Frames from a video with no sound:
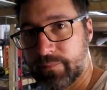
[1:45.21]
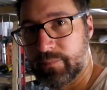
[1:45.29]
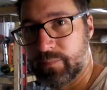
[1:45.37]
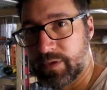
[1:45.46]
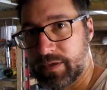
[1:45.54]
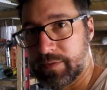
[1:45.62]

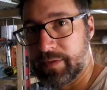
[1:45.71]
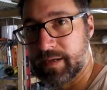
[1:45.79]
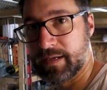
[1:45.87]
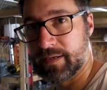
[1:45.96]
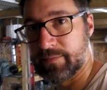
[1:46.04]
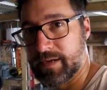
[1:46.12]
we're going
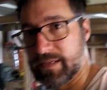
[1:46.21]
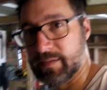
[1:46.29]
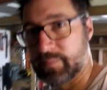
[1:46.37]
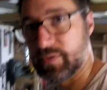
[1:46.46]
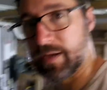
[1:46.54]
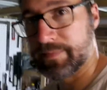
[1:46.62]
to get ready to
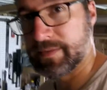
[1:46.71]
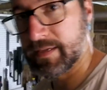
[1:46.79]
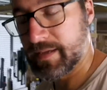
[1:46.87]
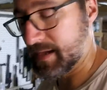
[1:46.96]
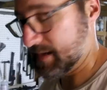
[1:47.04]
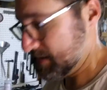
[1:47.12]
prep
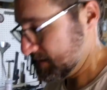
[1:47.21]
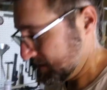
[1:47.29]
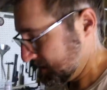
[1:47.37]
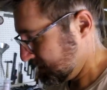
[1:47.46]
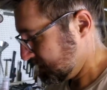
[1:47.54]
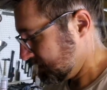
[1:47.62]
the
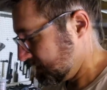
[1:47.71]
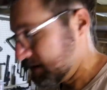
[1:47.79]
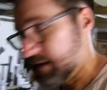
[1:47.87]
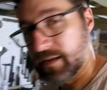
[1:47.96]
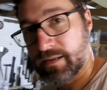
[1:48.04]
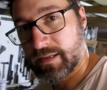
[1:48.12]

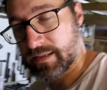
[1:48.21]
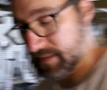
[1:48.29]
hull and